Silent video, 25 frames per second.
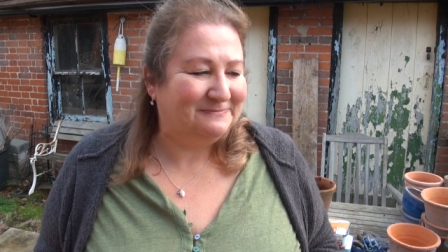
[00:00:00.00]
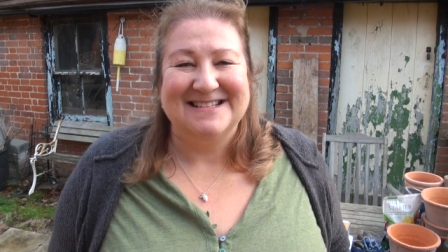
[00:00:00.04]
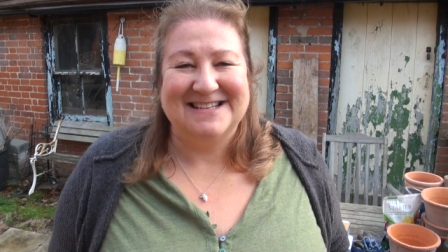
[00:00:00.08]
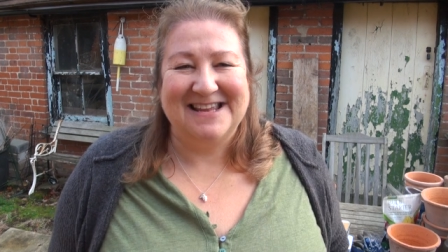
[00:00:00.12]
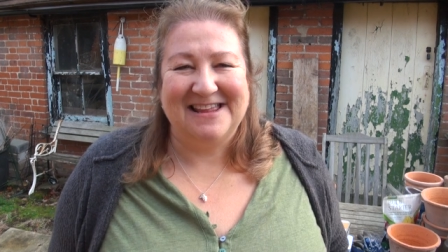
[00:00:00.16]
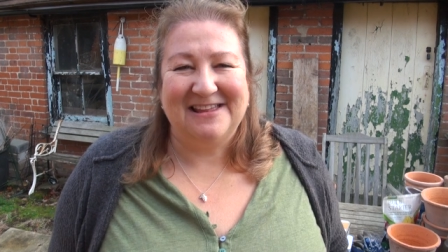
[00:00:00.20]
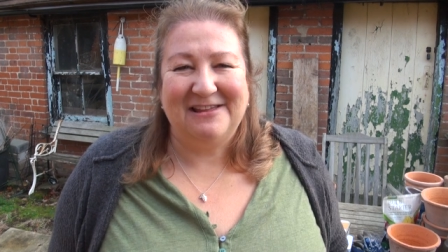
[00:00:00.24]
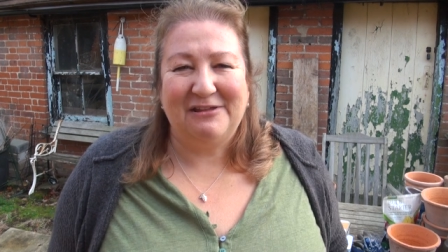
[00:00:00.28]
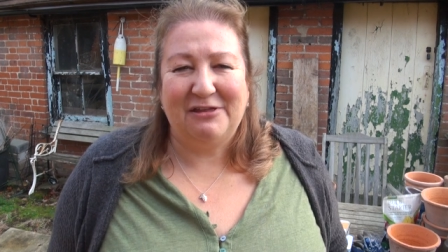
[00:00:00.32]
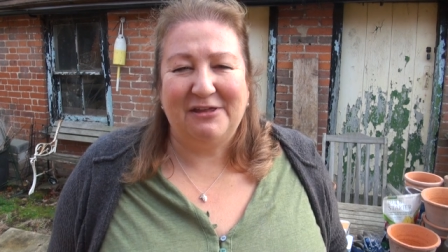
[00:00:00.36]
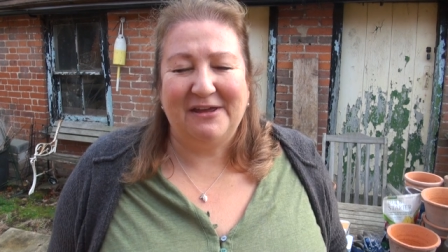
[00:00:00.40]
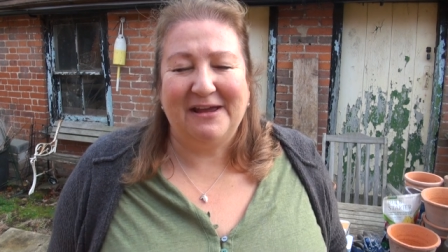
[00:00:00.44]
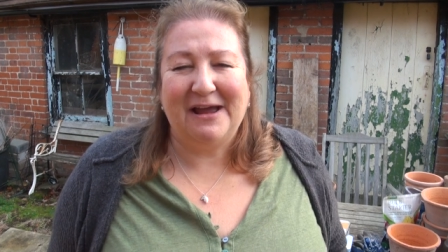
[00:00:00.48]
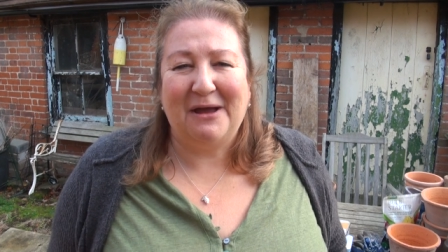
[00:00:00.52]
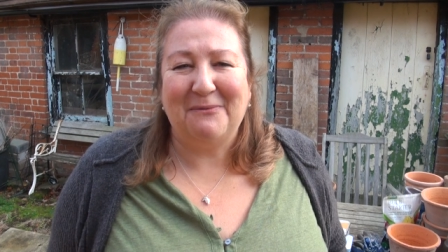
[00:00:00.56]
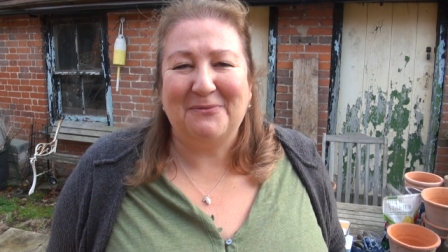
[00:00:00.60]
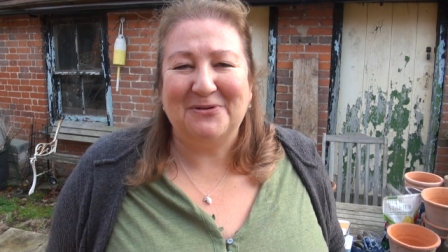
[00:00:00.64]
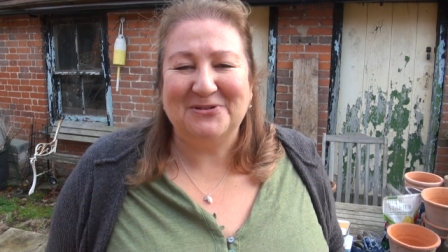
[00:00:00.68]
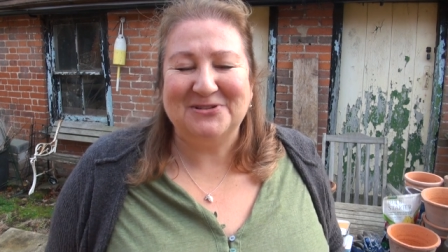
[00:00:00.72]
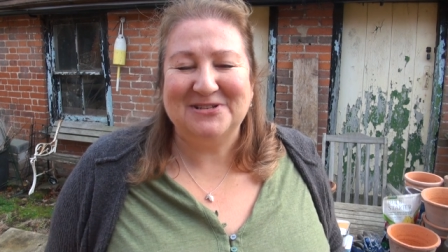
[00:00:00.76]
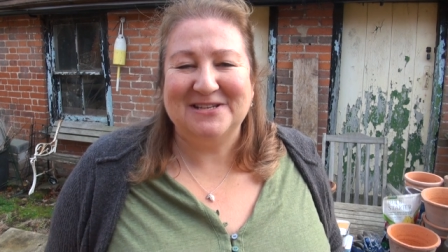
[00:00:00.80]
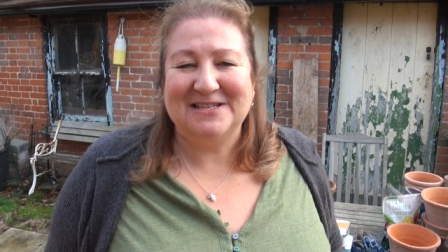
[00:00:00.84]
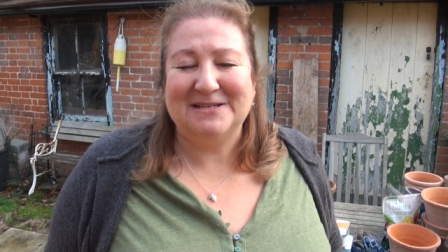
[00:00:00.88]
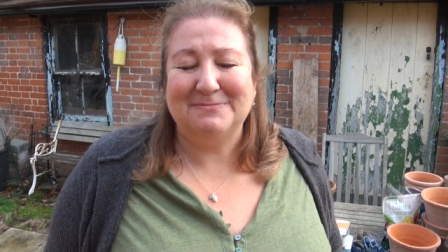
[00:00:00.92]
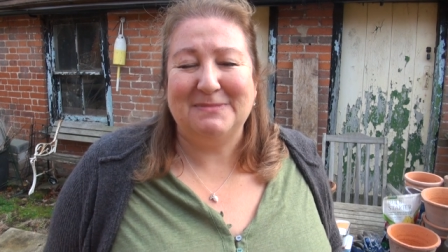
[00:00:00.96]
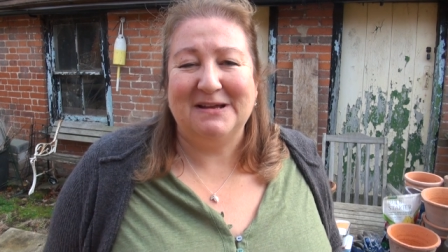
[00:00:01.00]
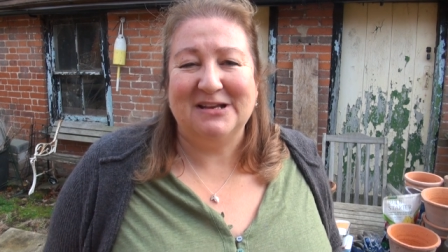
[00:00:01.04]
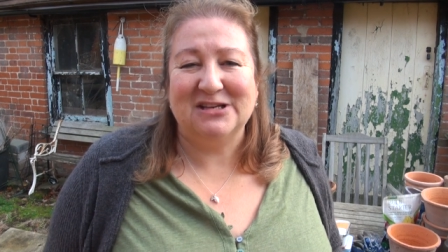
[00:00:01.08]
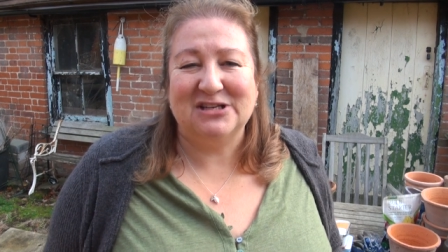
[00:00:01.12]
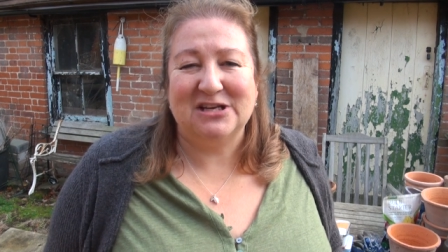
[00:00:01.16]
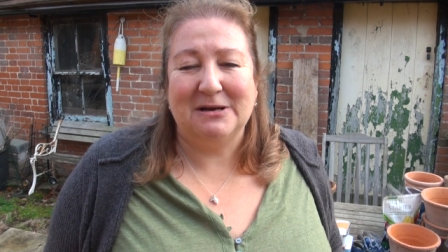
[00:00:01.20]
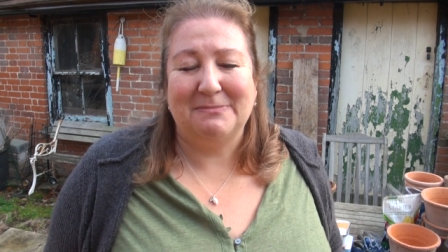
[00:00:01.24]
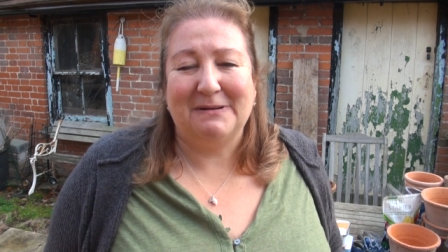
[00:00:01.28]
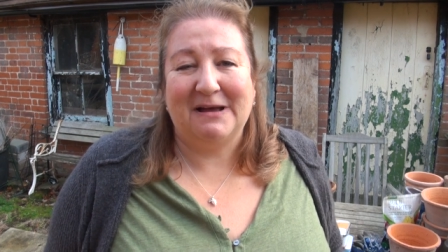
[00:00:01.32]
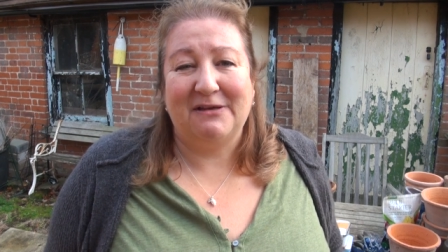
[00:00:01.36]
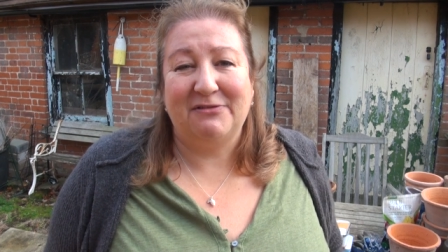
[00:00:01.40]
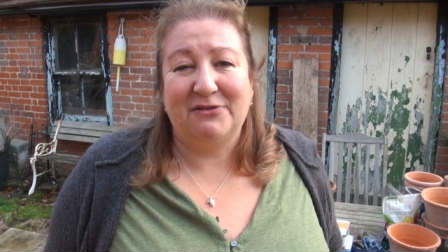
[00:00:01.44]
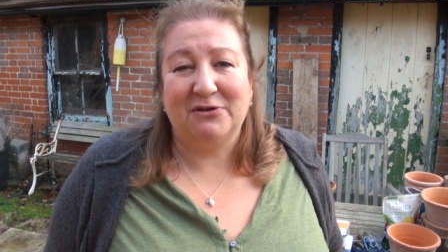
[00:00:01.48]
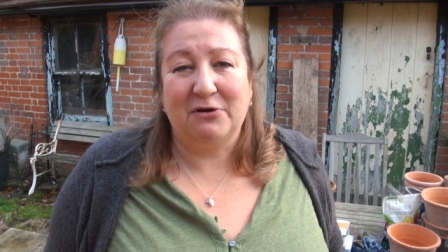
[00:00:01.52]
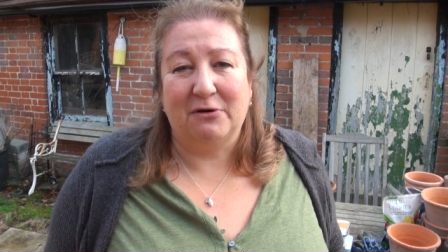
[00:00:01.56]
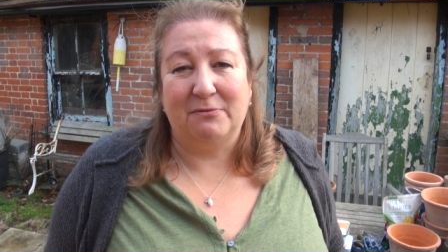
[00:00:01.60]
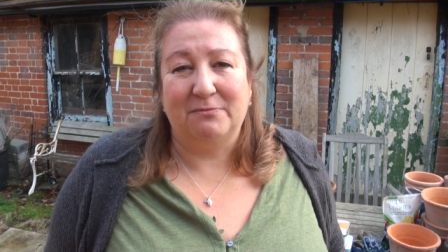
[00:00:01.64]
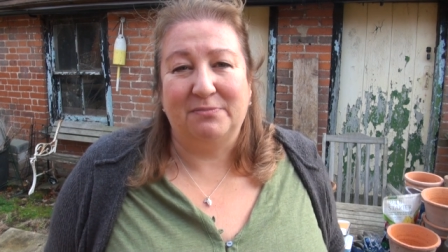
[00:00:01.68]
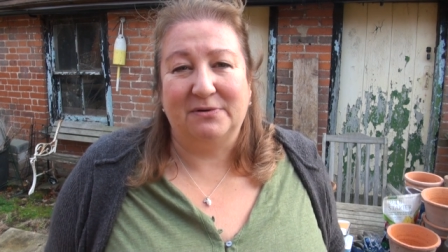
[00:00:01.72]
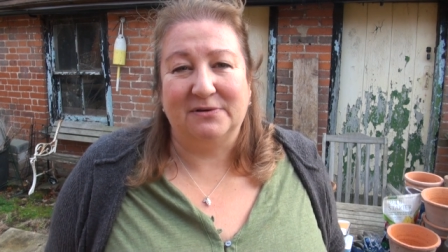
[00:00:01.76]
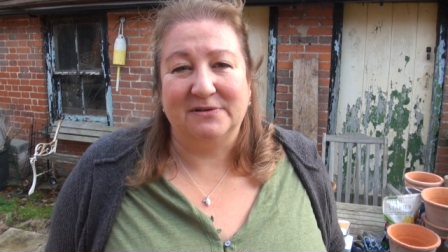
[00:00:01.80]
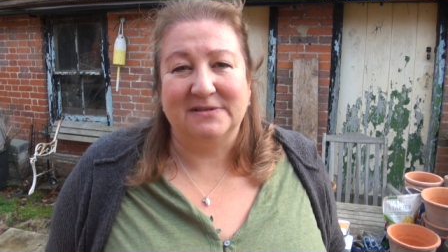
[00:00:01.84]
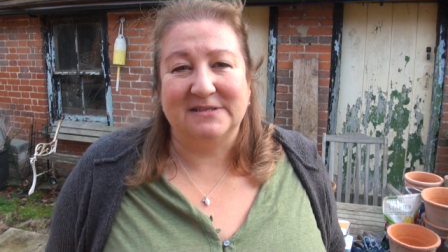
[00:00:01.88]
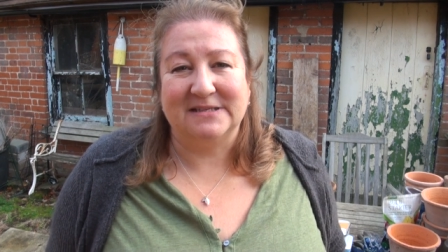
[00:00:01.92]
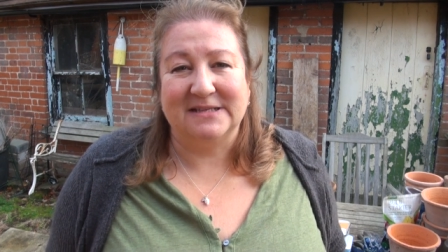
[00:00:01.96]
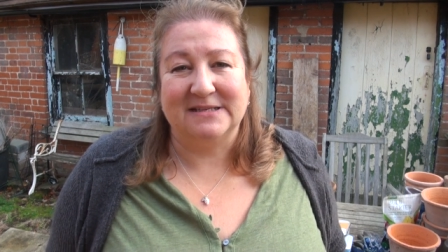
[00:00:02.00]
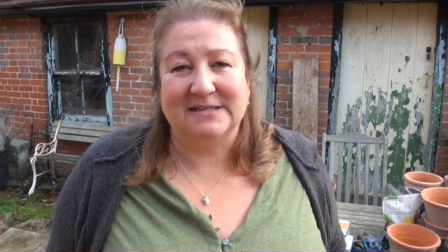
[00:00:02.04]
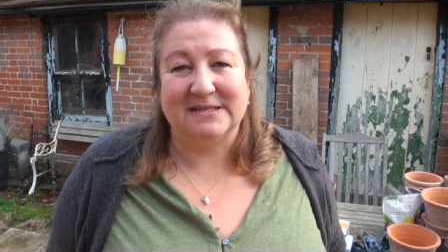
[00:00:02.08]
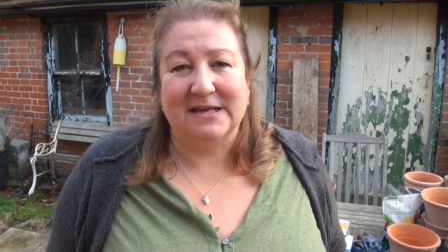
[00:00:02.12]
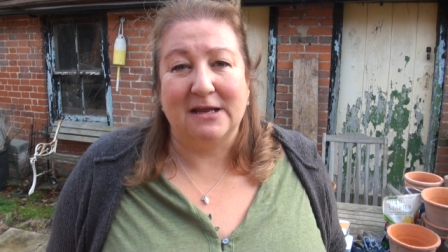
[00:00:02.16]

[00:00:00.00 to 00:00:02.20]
So the other thing I wanted to mention about the compost is